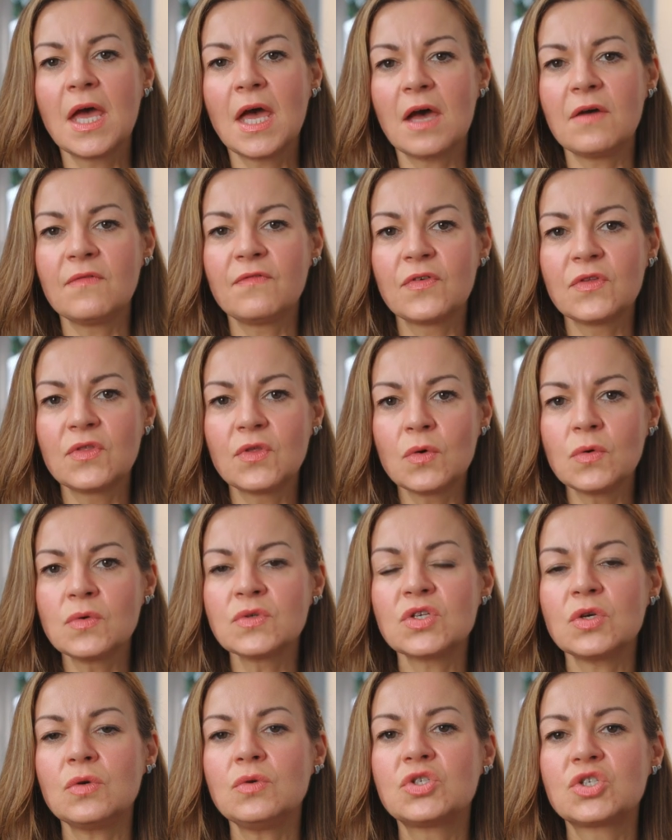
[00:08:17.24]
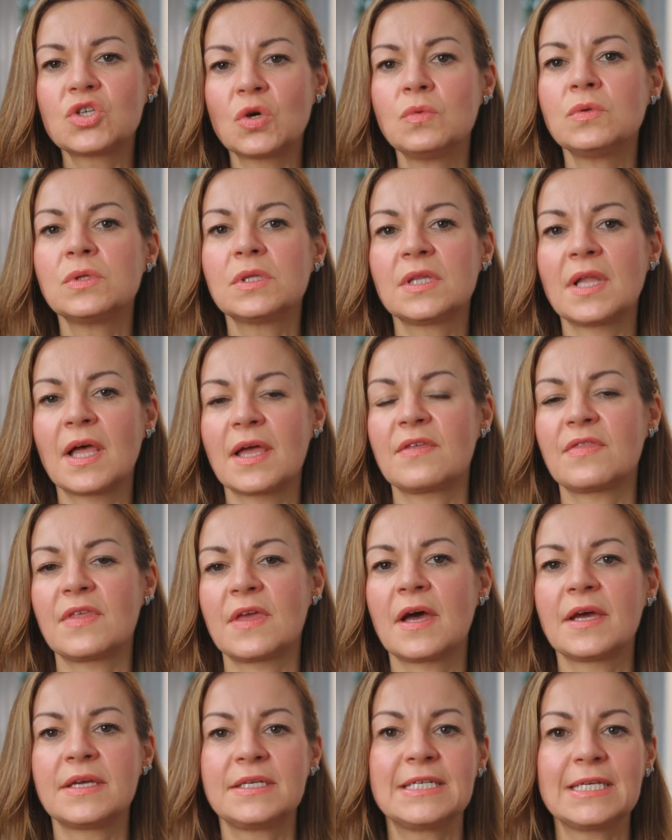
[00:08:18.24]
And for those who don't like
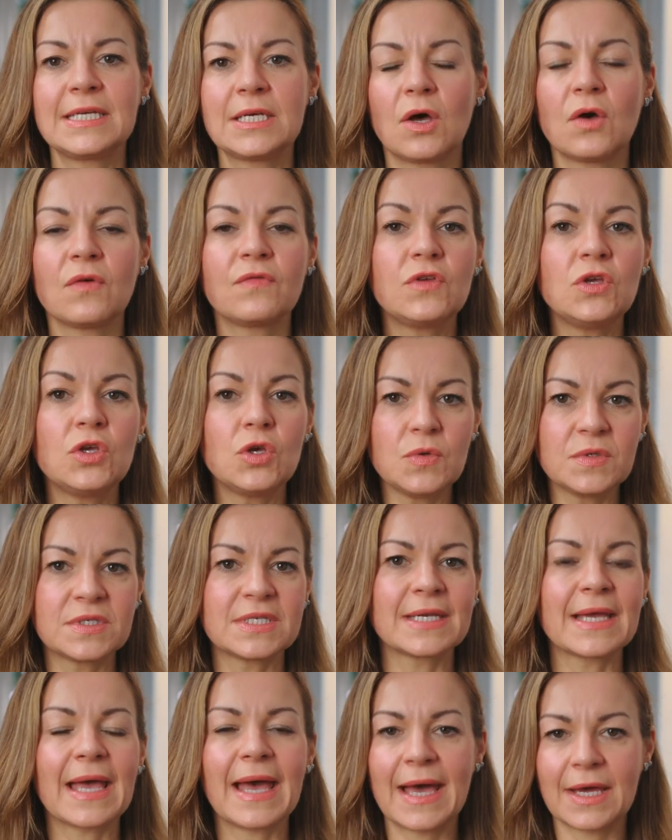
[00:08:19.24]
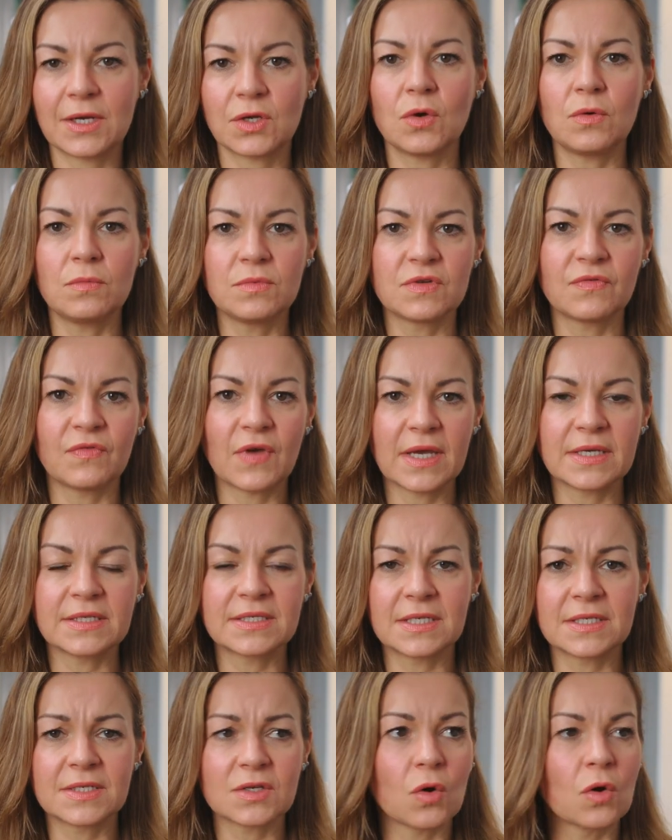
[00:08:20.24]
the idea of using at home
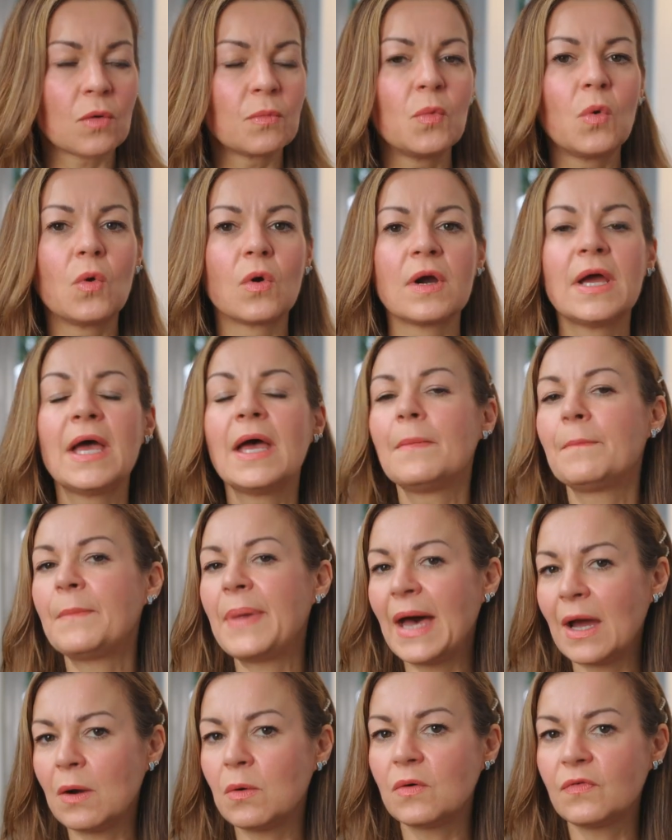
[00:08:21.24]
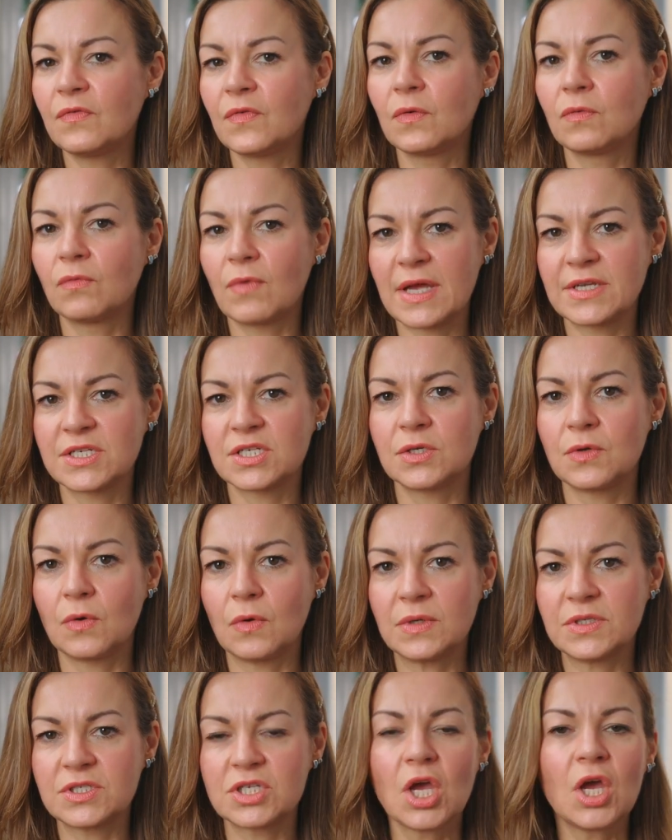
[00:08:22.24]
devices or more powerful
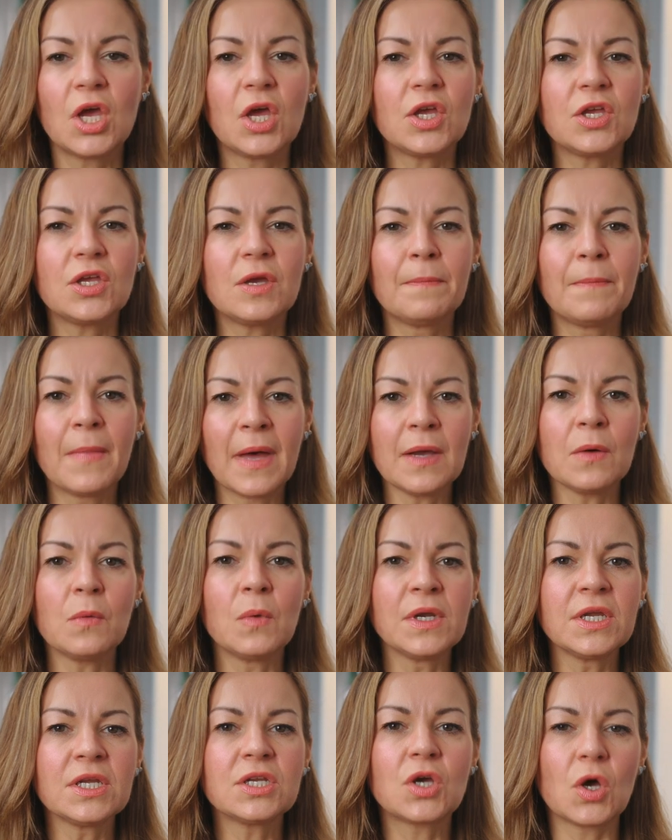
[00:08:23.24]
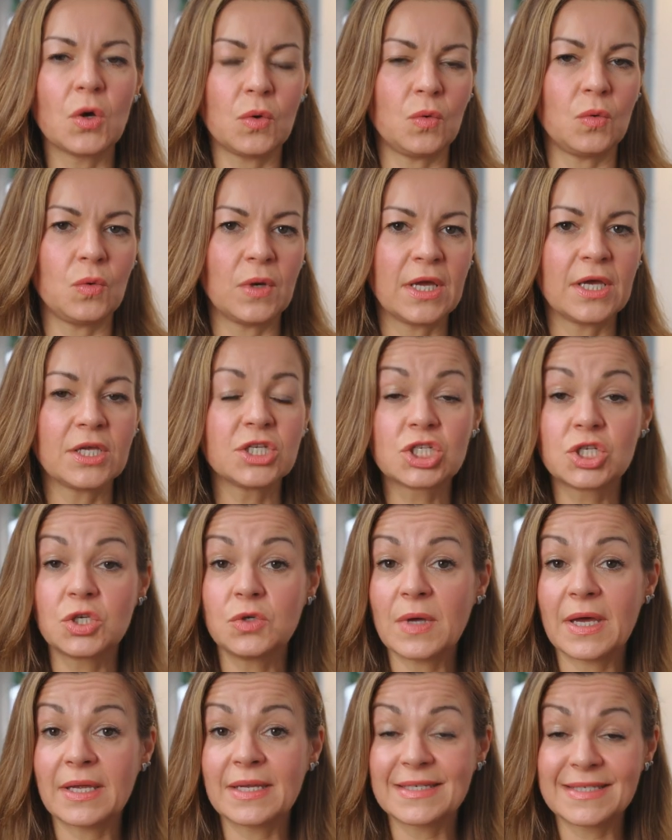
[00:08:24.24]
retinoids, you might want to go
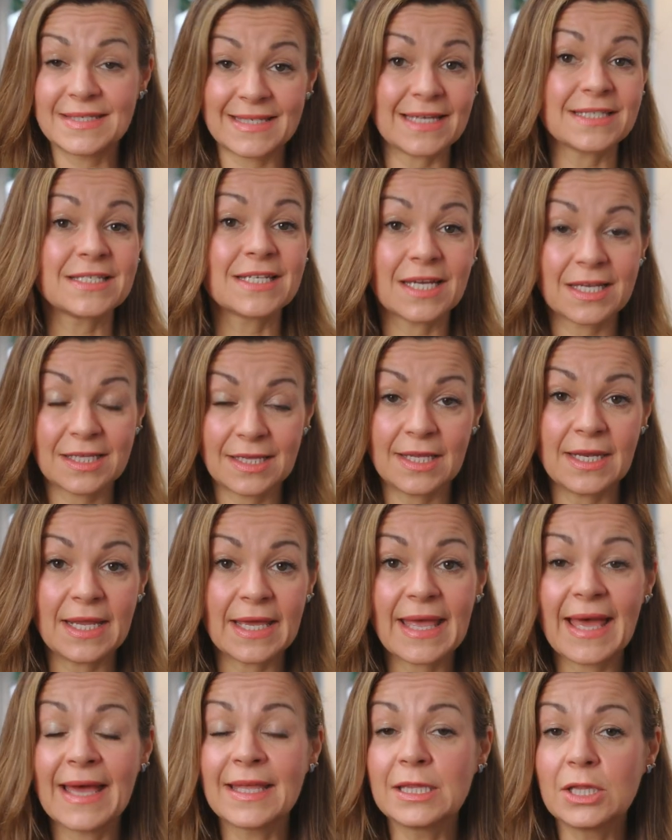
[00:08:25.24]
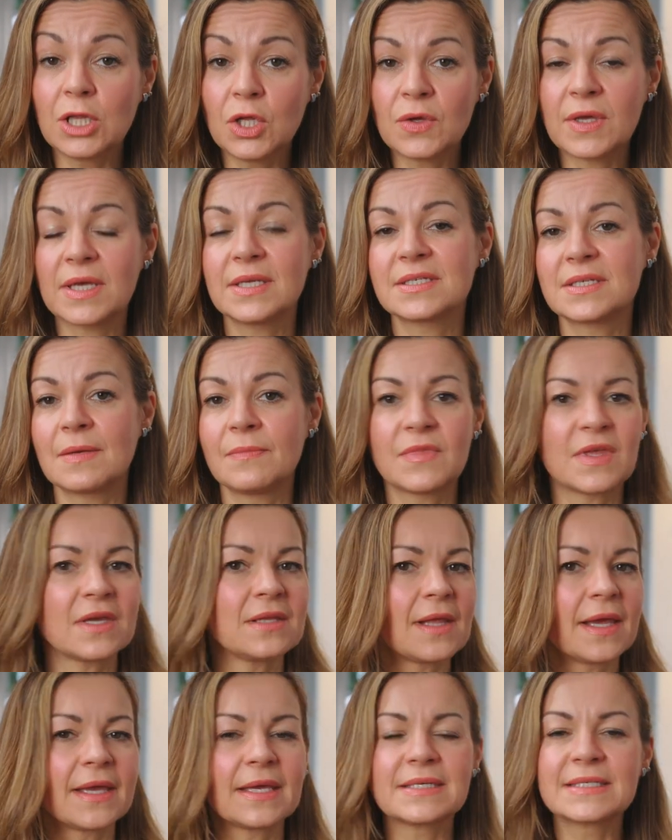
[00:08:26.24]
to an aesthetic clinic and look at something
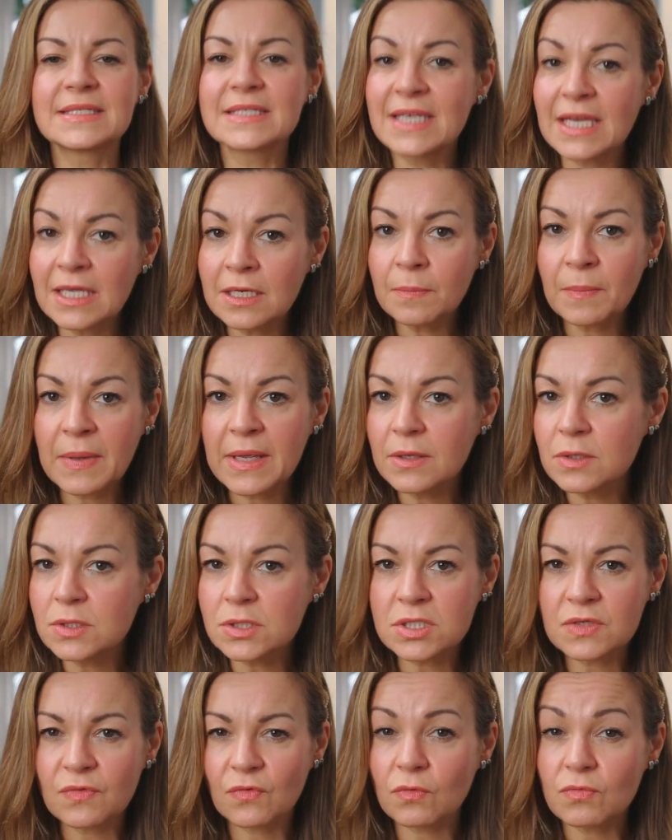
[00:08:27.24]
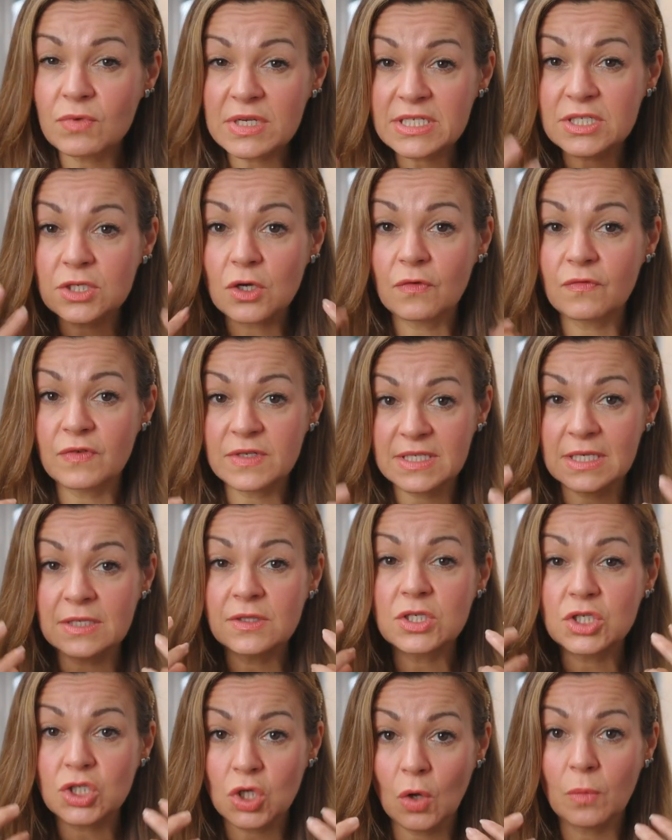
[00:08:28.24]
like skin peels for resurfacing
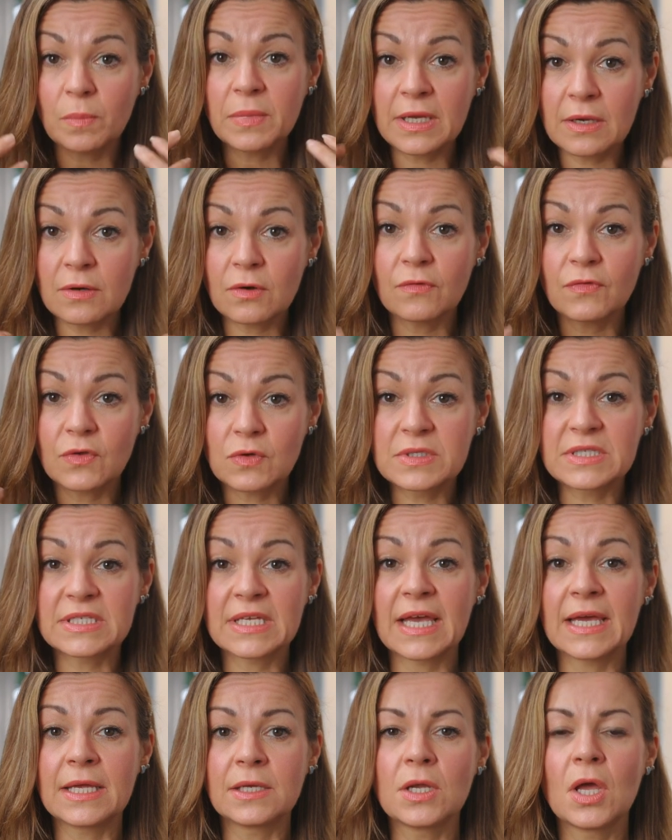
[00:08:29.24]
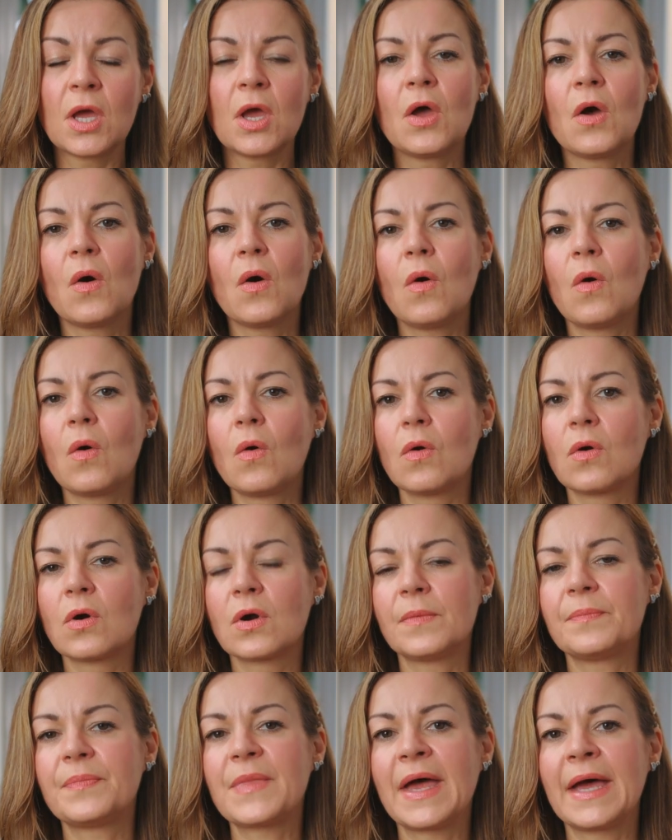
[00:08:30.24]
the top layer of your skin
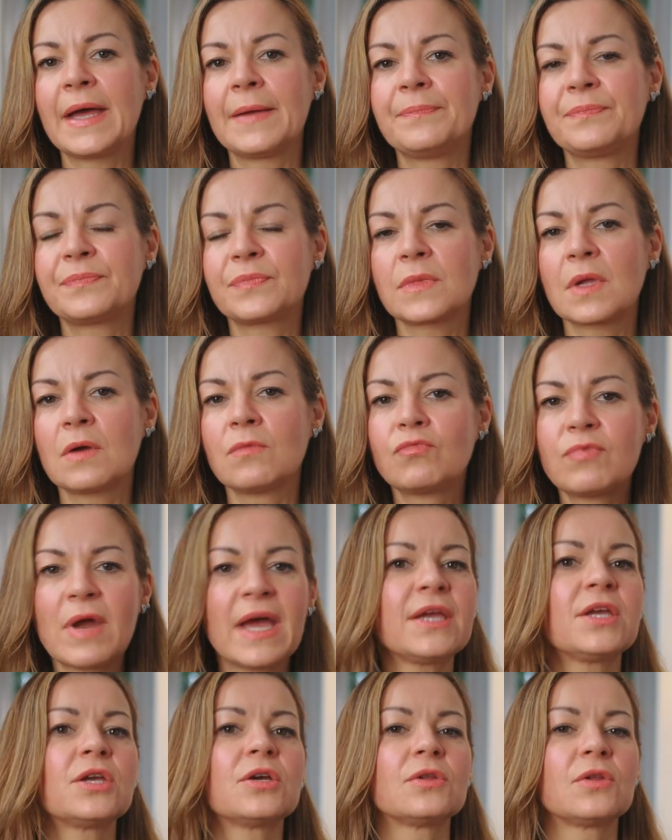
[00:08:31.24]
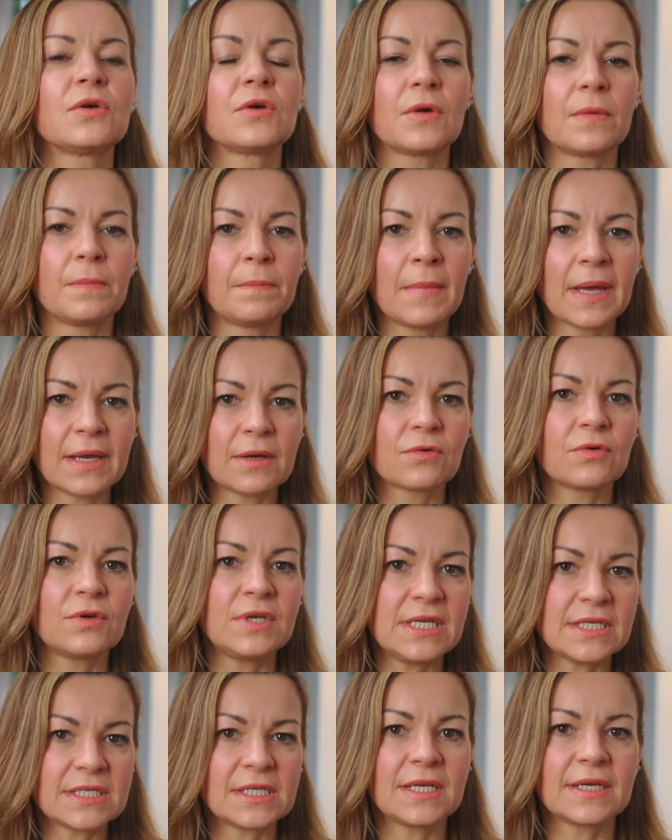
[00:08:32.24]
or um, regular
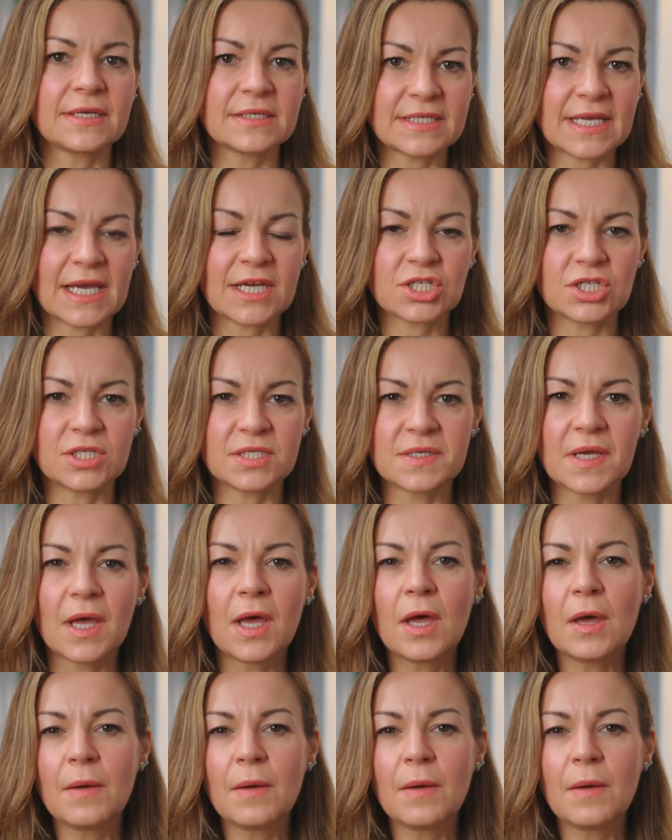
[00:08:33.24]
microneedling sessions.